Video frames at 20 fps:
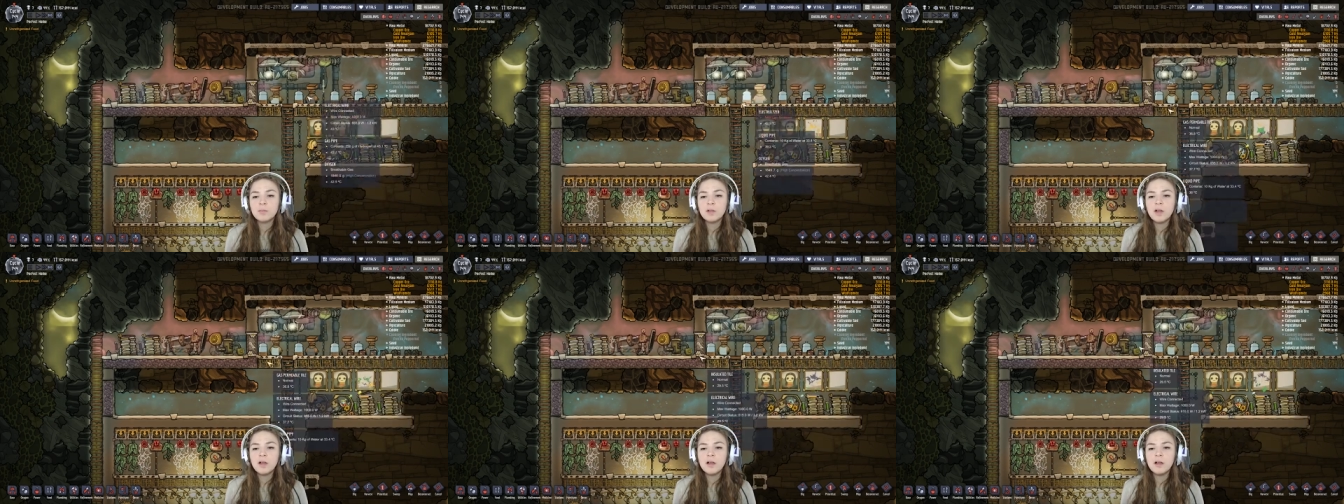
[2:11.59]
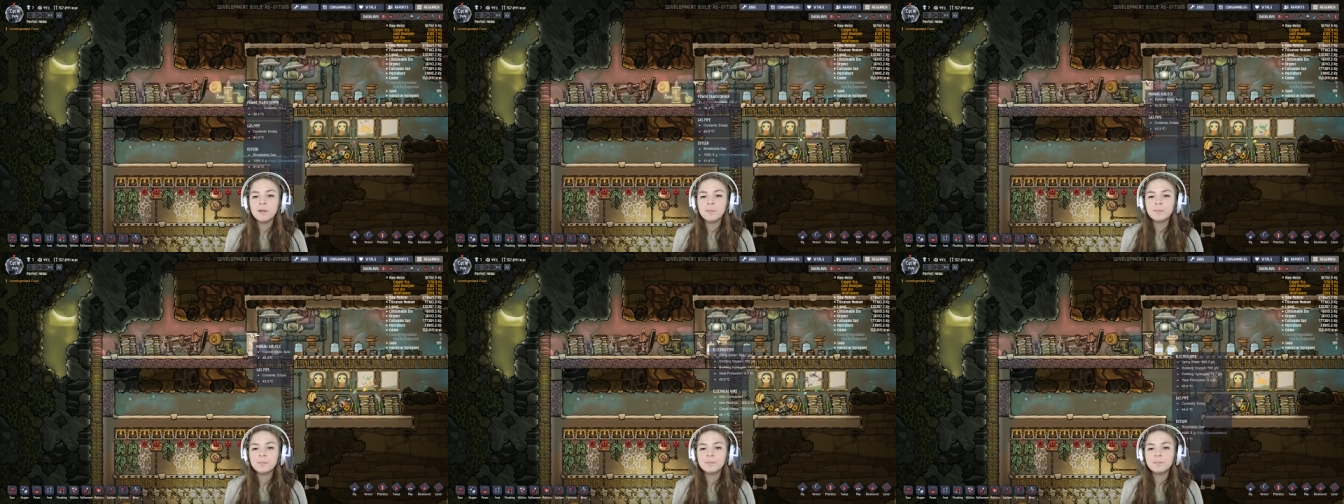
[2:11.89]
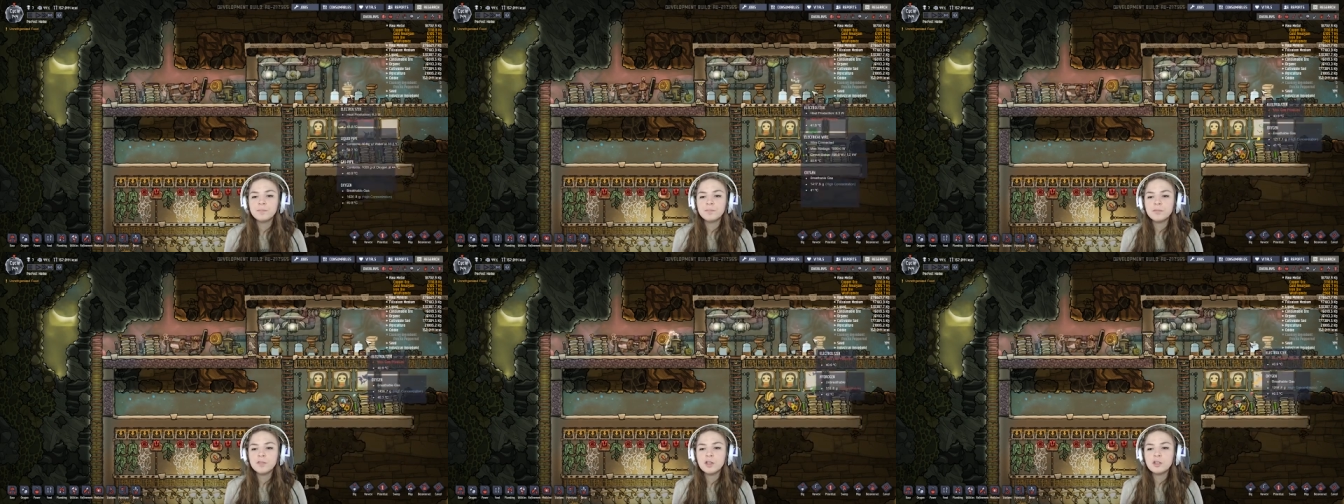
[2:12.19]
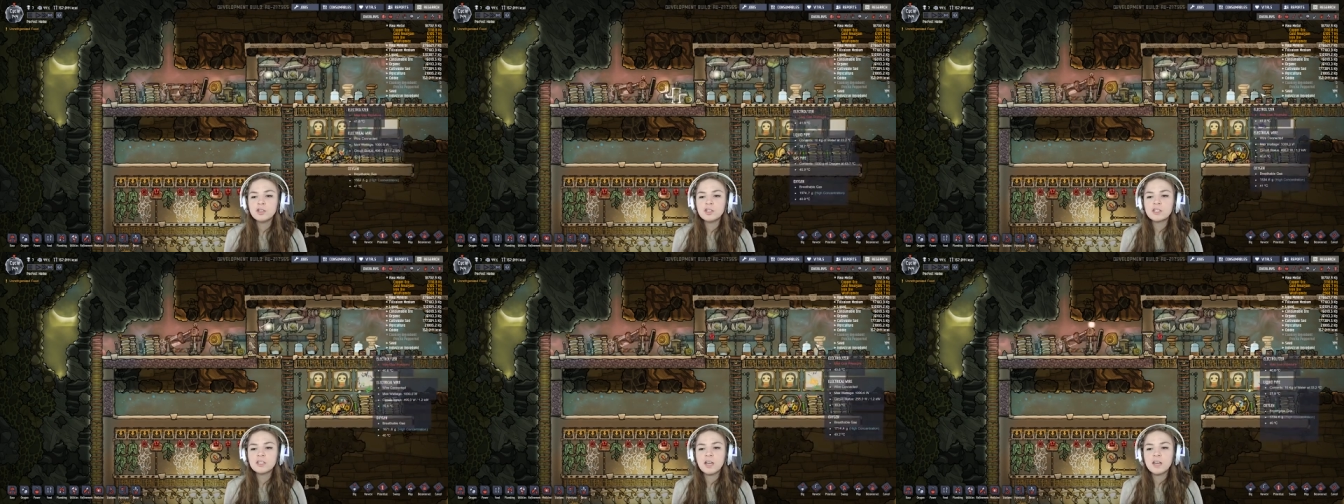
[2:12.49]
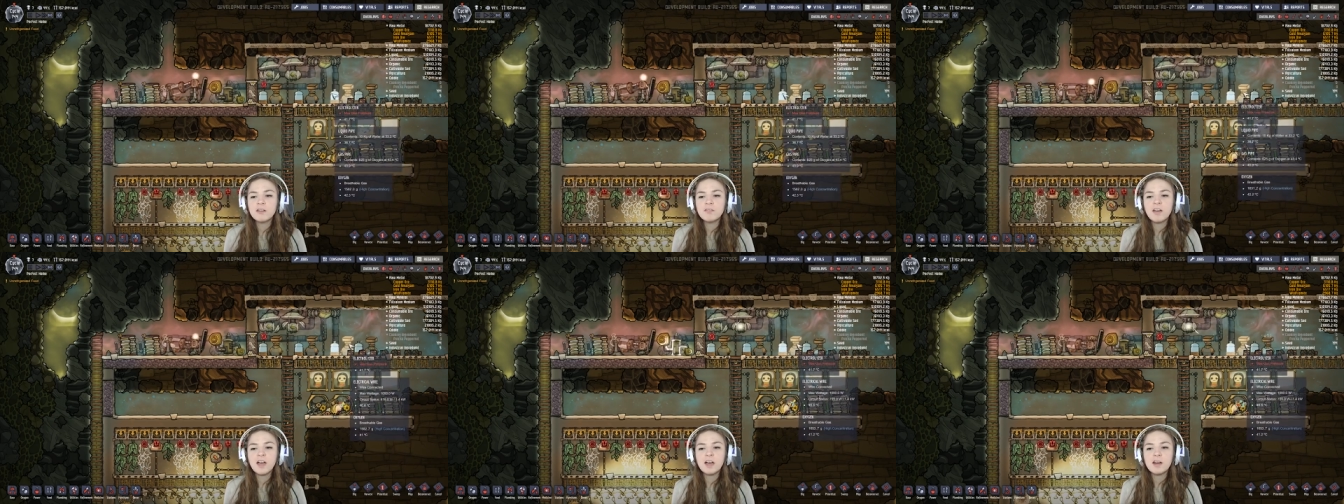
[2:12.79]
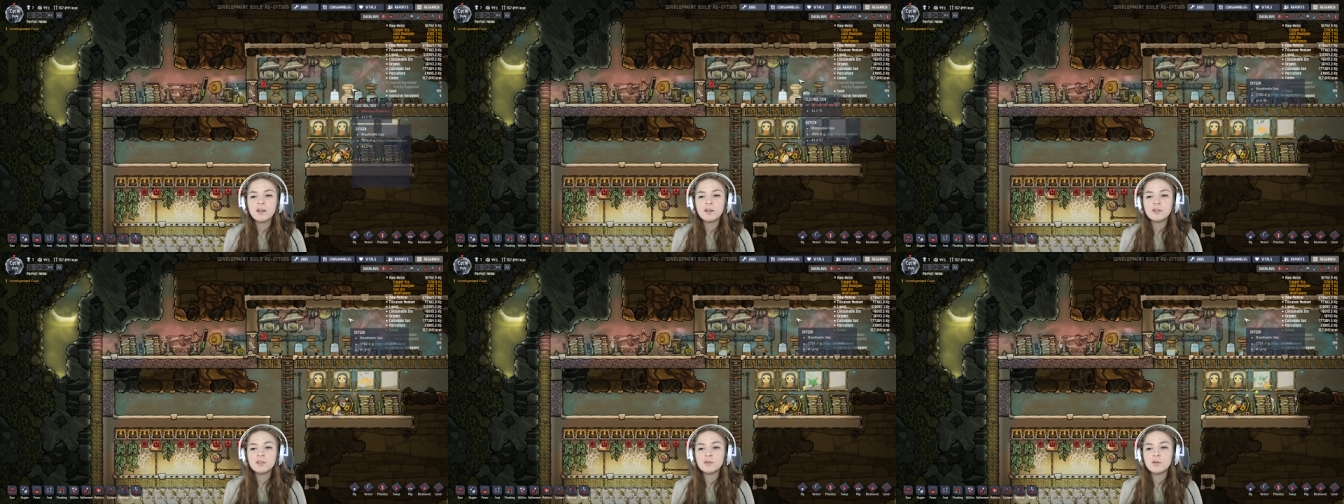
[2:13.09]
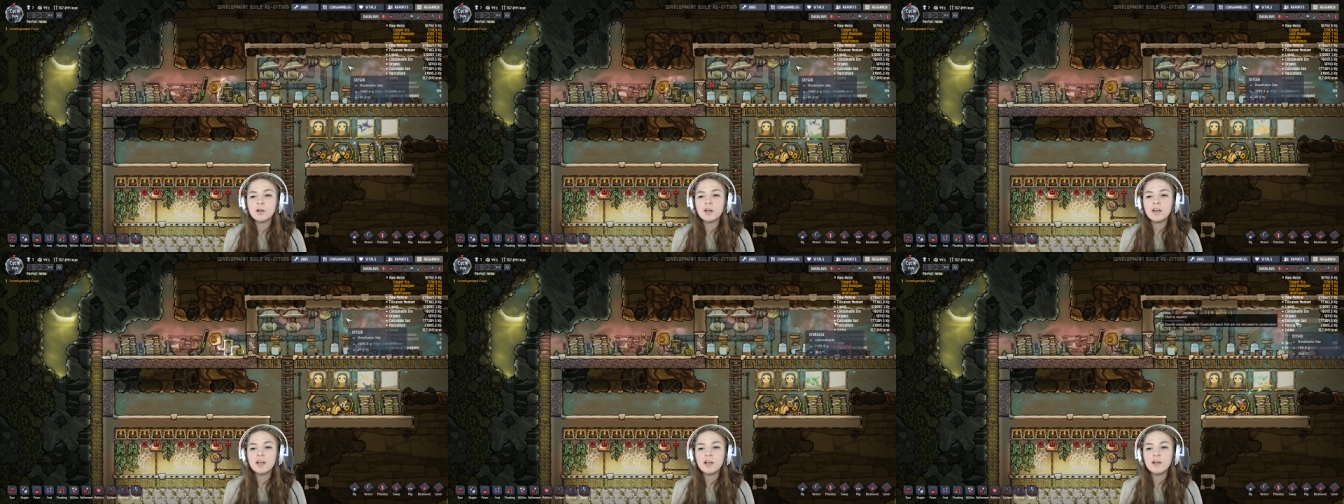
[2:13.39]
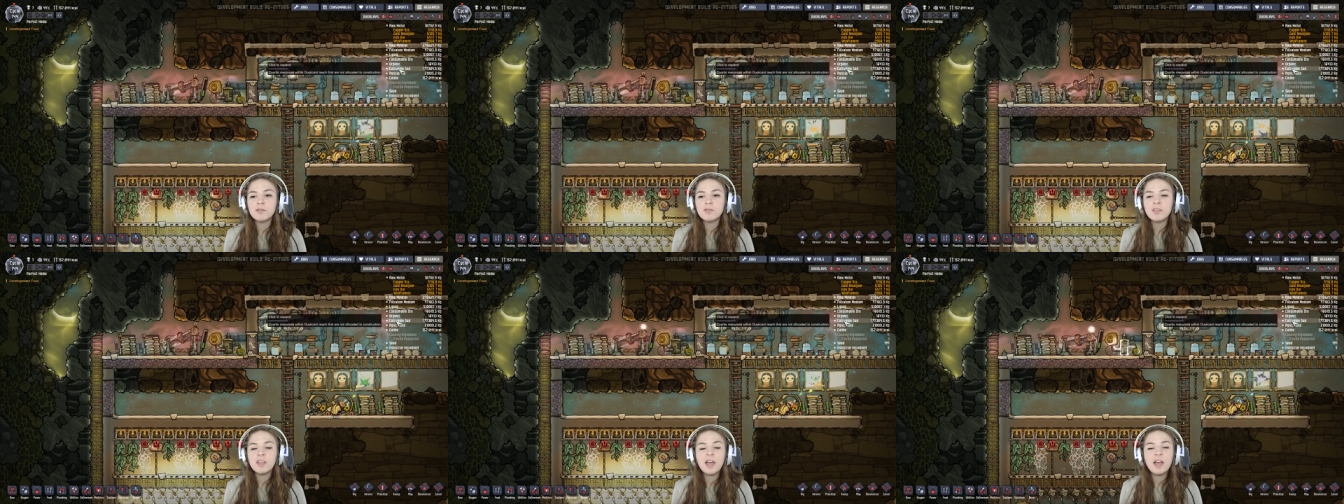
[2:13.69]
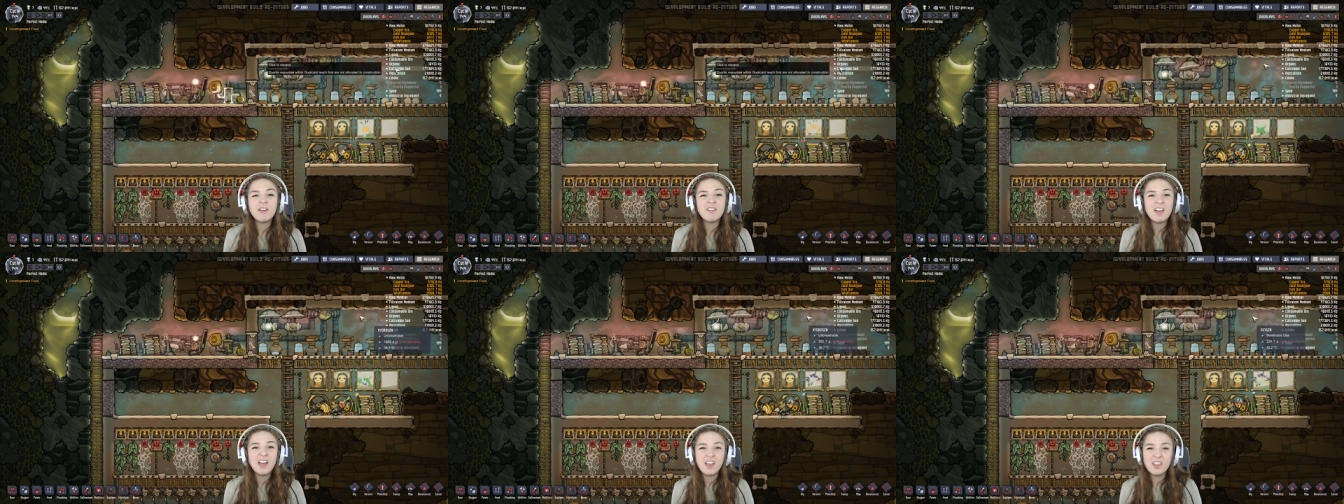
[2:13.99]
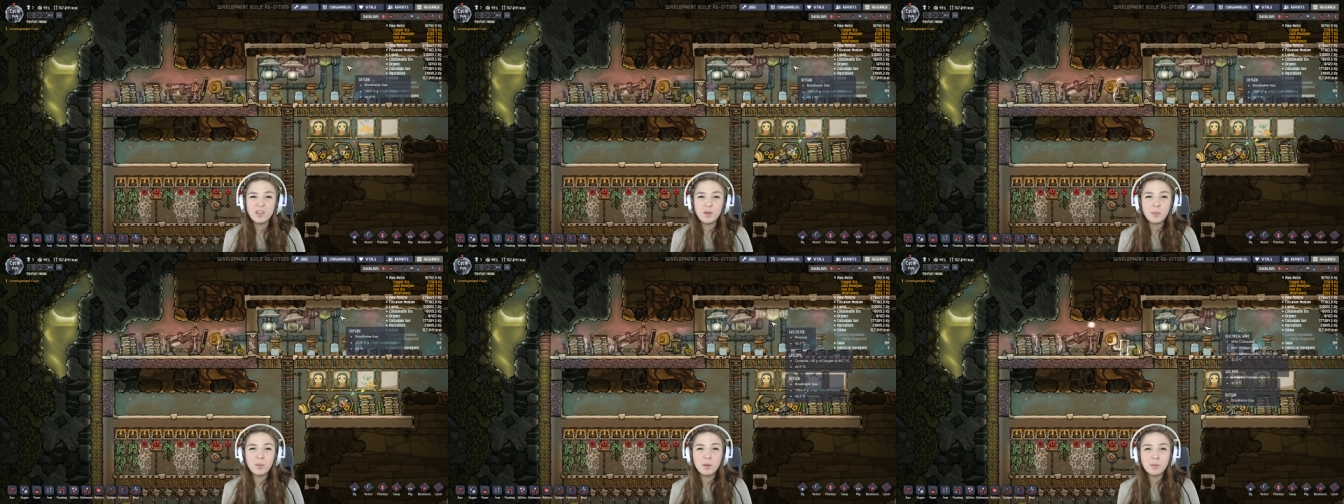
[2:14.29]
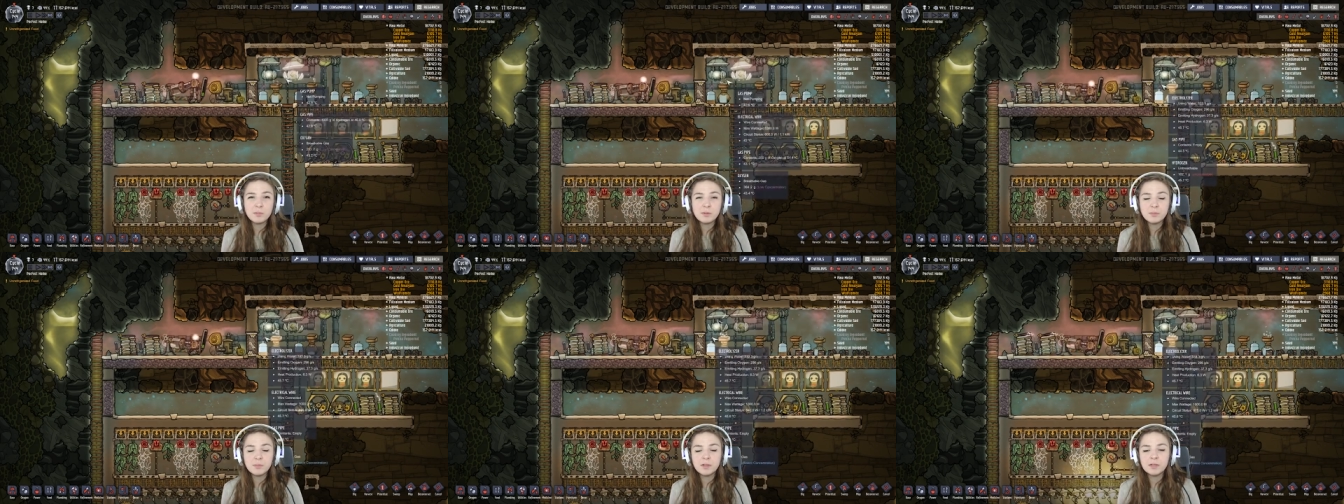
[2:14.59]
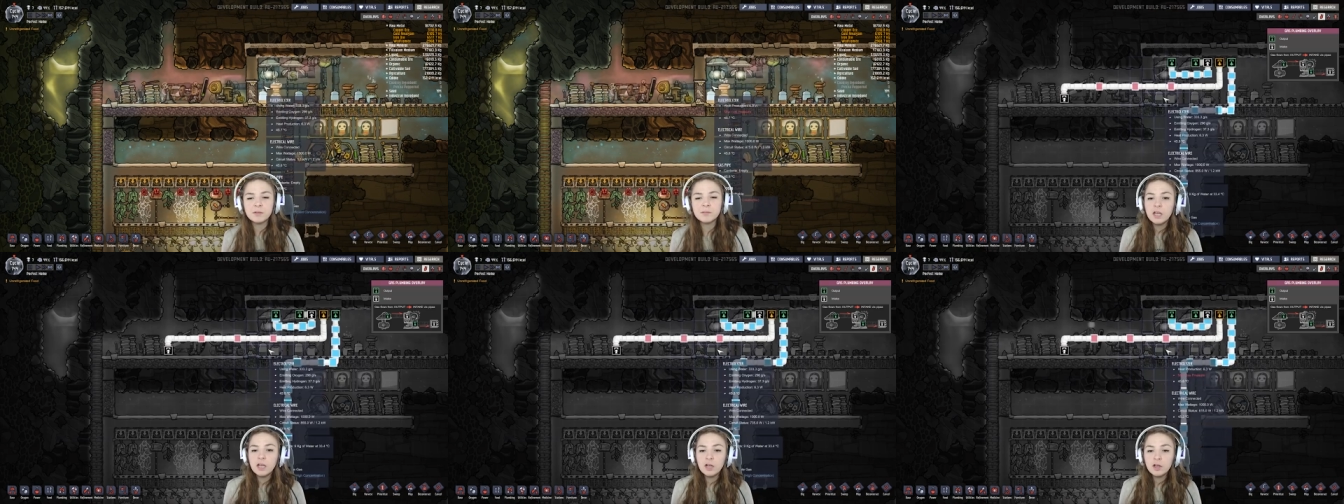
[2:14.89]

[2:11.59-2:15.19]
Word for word: Um, they're just kind of add-ons right now. They haven't had their pumps built.